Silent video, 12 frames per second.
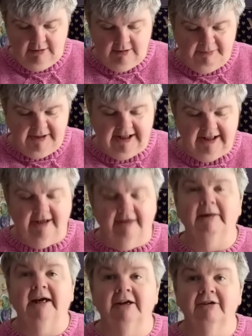picking out
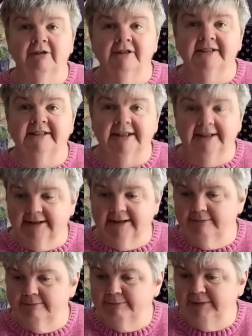my acrostic
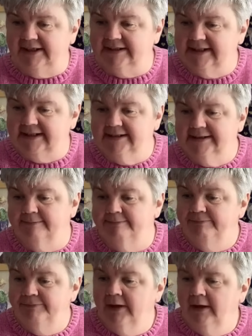pieces,
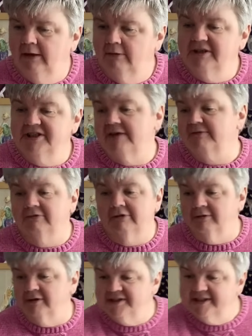whichever
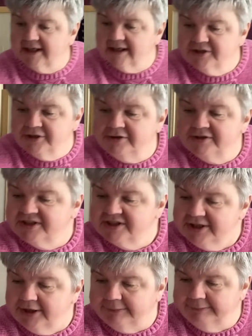acrostic I choose to
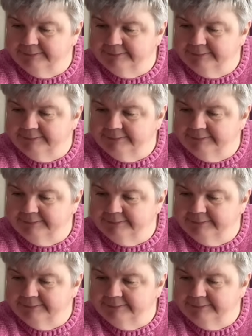do.